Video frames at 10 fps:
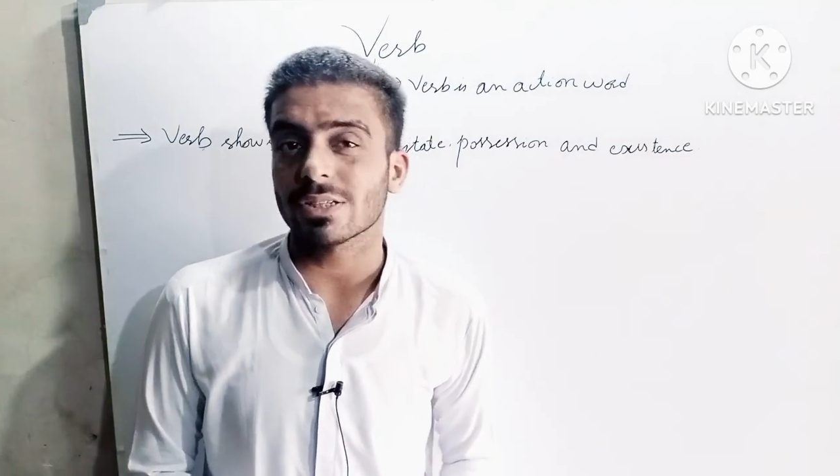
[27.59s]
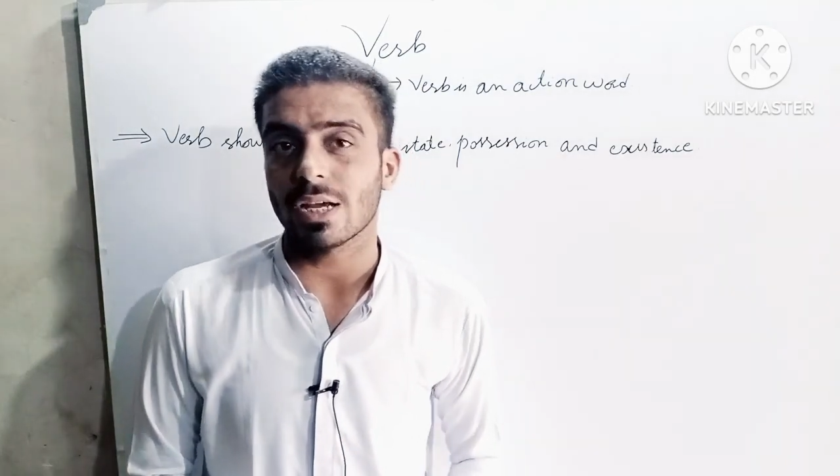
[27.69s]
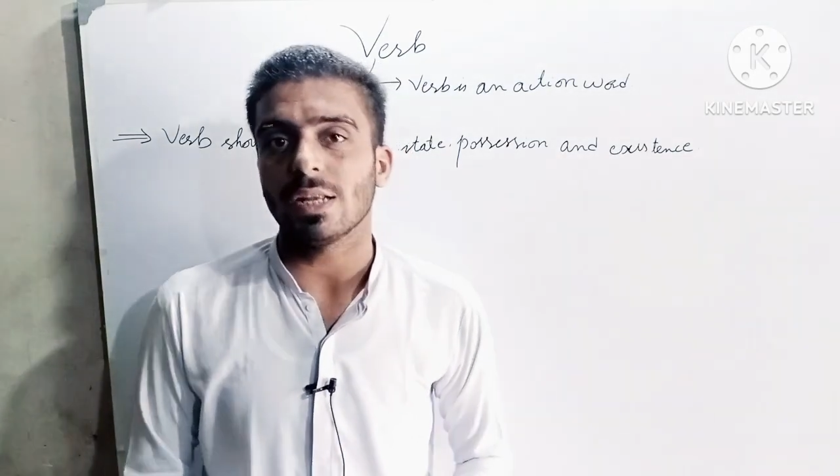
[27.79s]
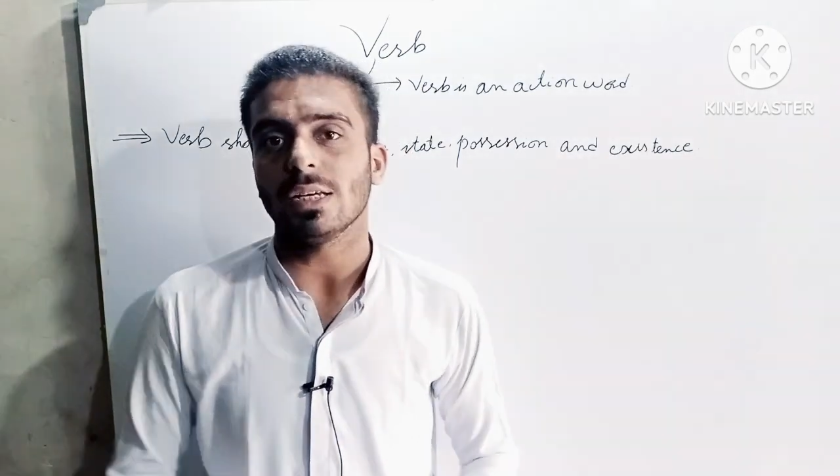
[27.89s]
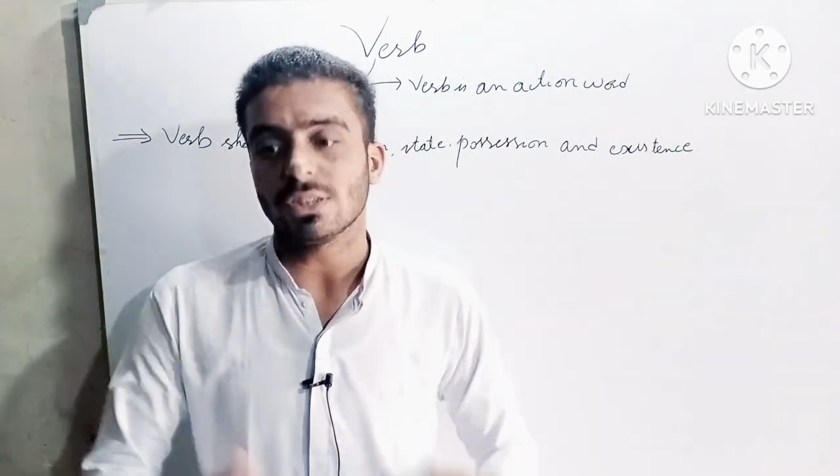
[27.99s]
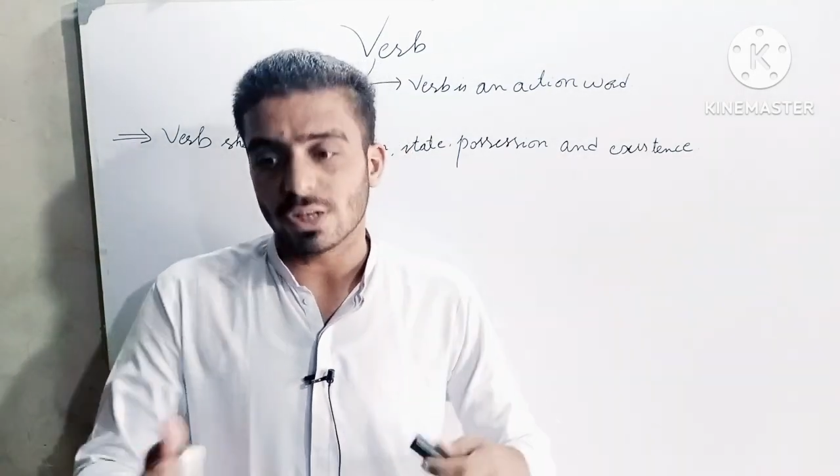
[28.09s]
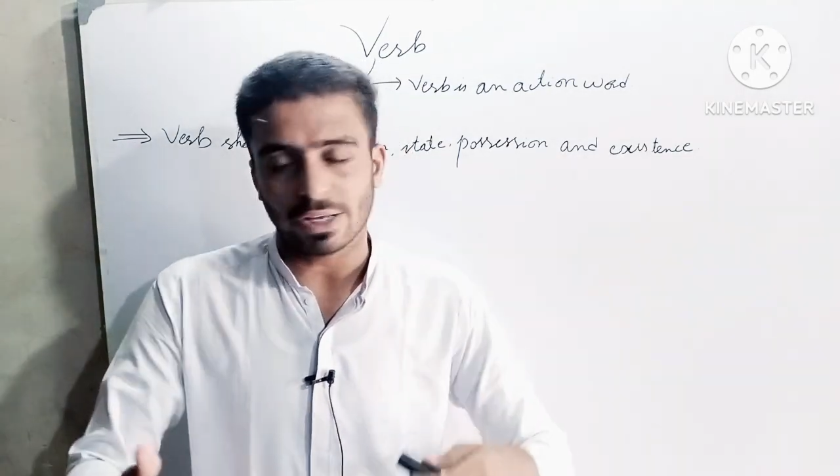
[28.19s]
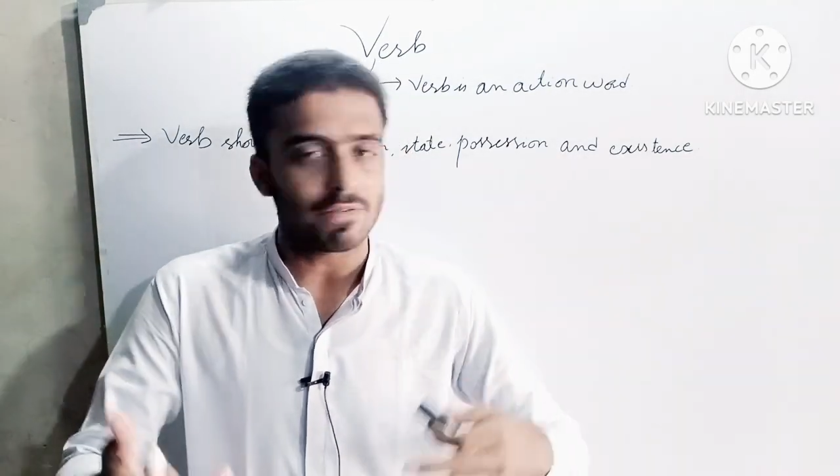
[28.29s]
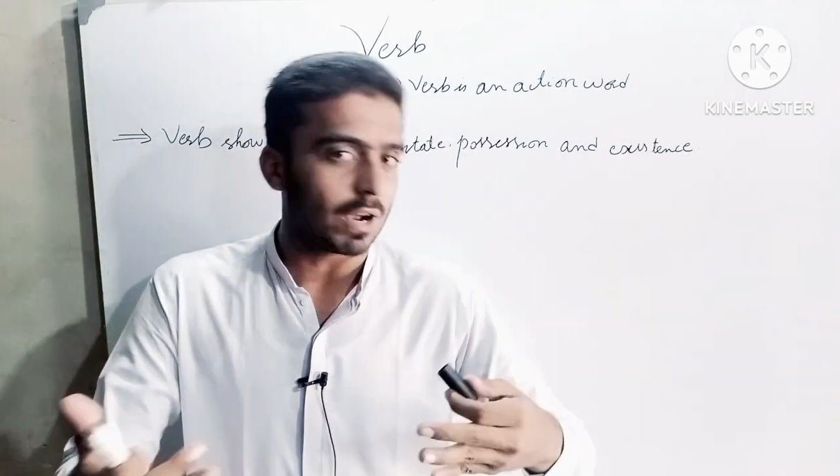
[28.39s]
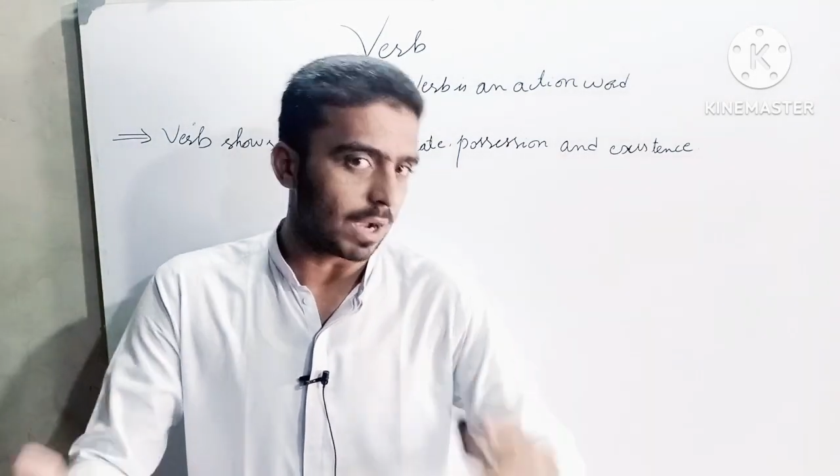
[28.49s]
it can still
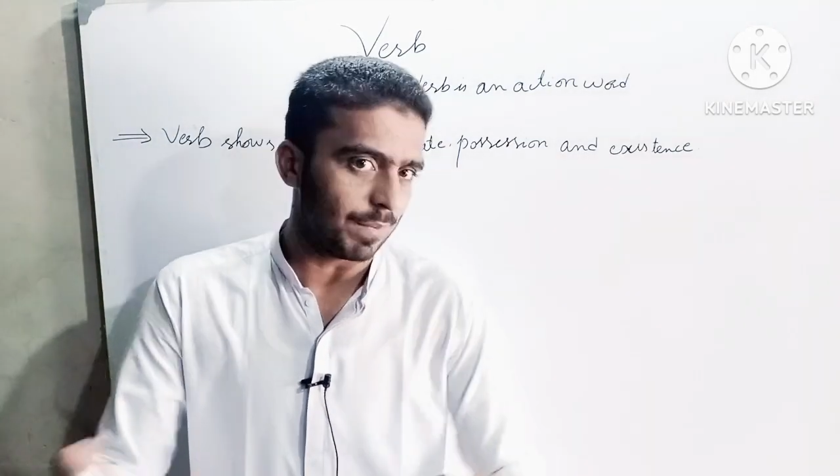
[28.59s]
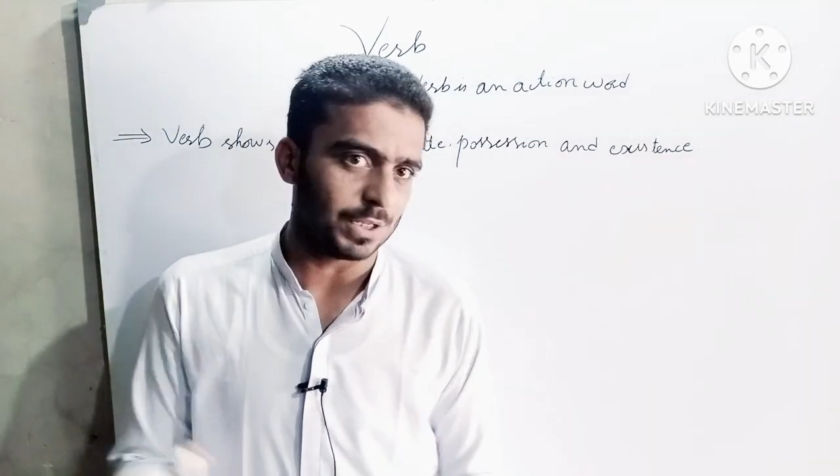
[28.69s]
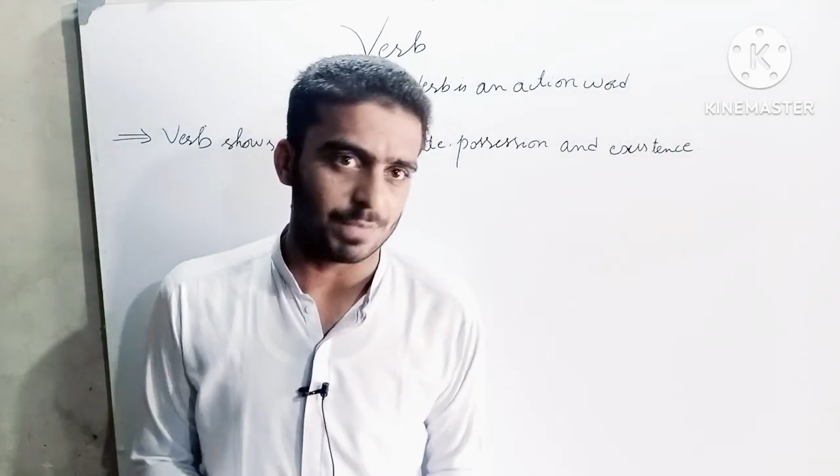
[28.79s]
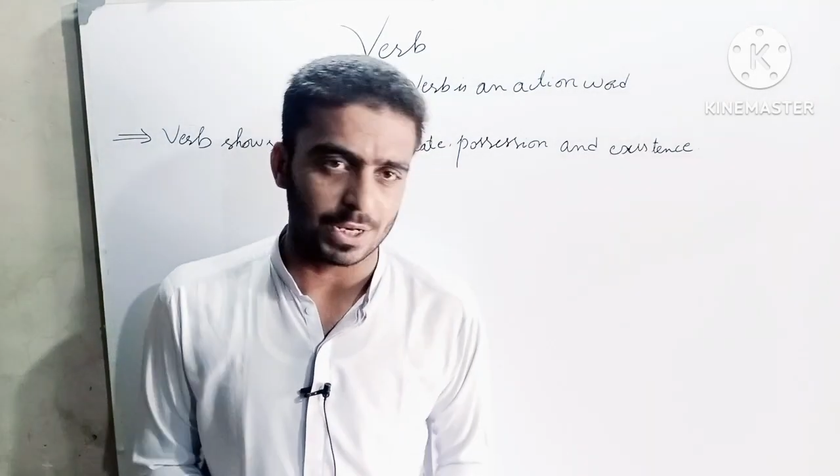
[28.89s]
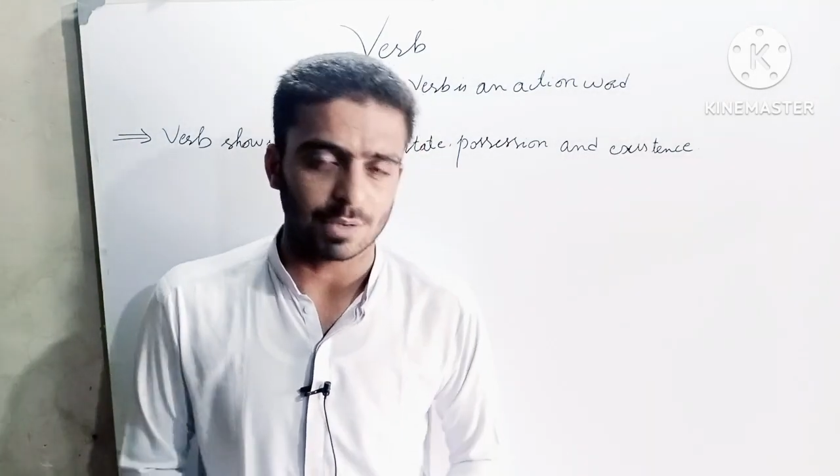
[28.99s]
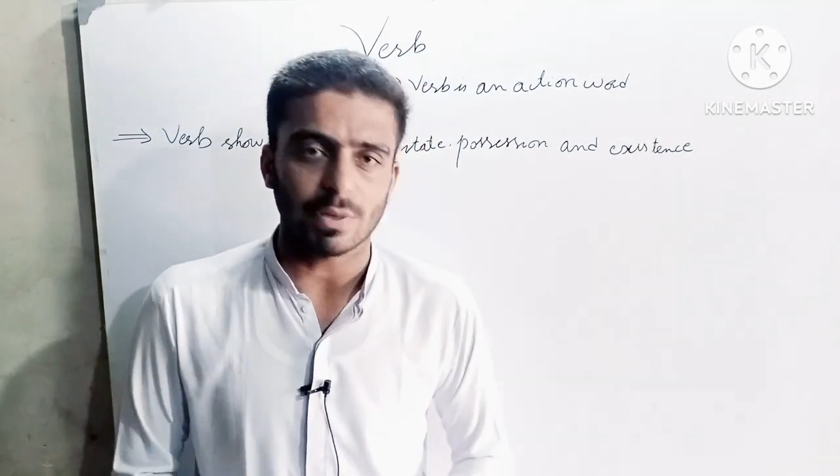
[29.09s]
give a complete meaning.